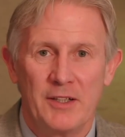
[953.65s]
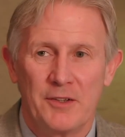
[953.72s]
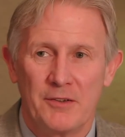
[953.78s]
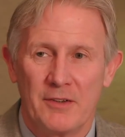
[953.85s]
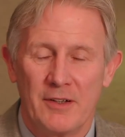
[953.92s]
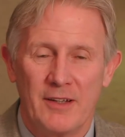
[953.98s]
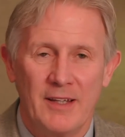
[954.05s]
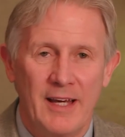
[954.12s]
or
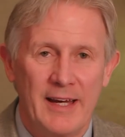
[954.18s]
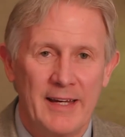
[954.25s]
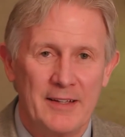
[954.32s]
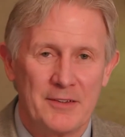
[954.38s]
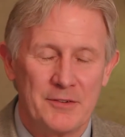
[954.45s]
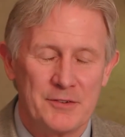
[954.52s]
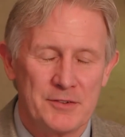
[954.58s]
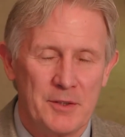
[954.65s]
a
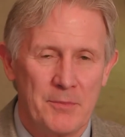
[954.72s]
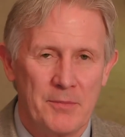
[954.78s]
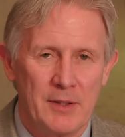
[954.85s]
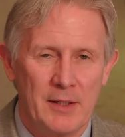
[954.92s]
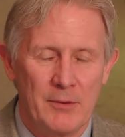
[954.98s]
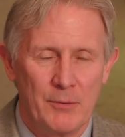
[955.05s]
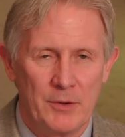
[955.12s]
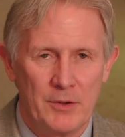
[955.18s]
light or
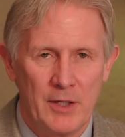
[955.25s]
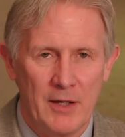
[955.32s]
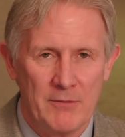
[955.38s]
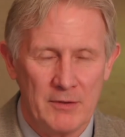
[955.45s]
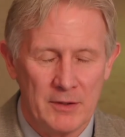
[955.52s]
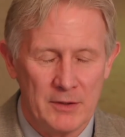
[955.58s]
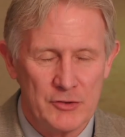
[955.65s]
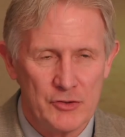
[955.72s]
something where you have
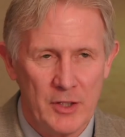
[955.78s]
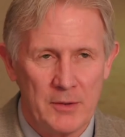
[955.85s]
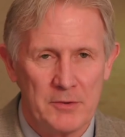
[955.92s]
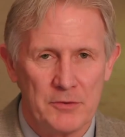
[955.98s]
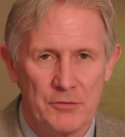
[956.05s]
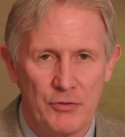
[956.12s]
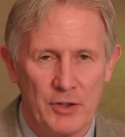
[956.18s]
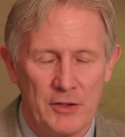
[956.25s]
that
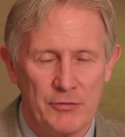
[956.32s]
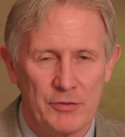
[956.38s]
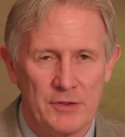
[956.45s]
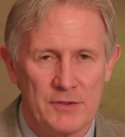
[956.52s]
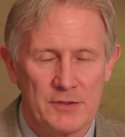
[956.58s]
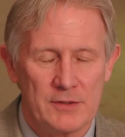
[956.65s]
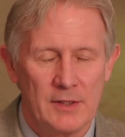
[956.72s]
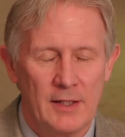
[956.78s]
objective
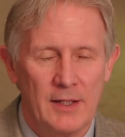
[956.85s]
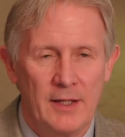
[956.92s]
reference,